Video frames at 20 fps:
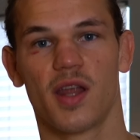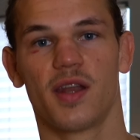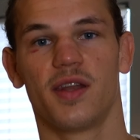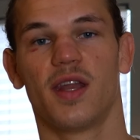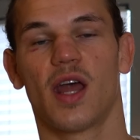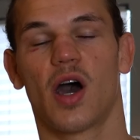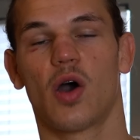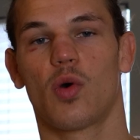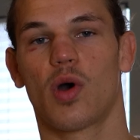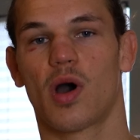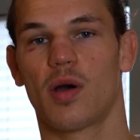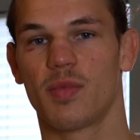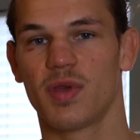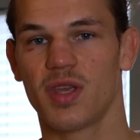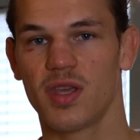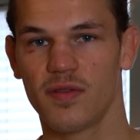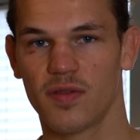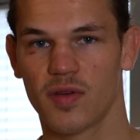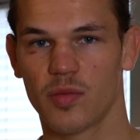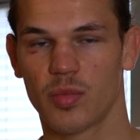Now I'm
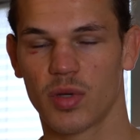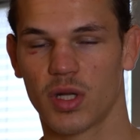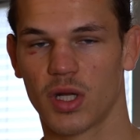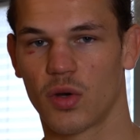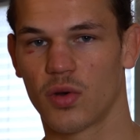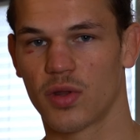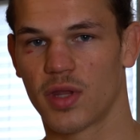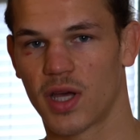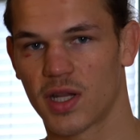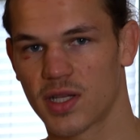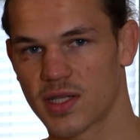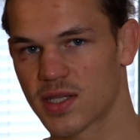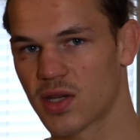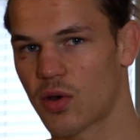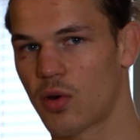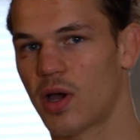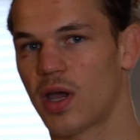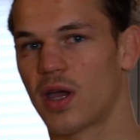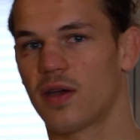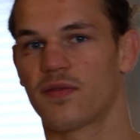even below that,
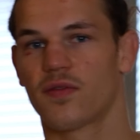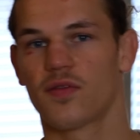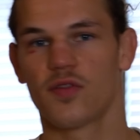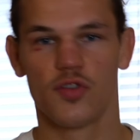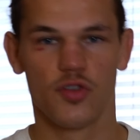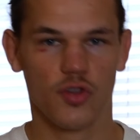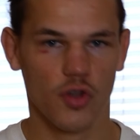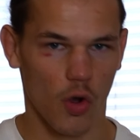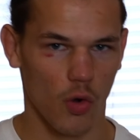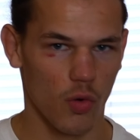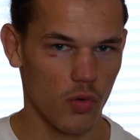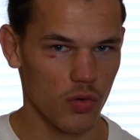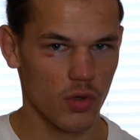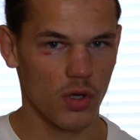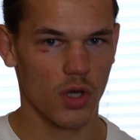so I have no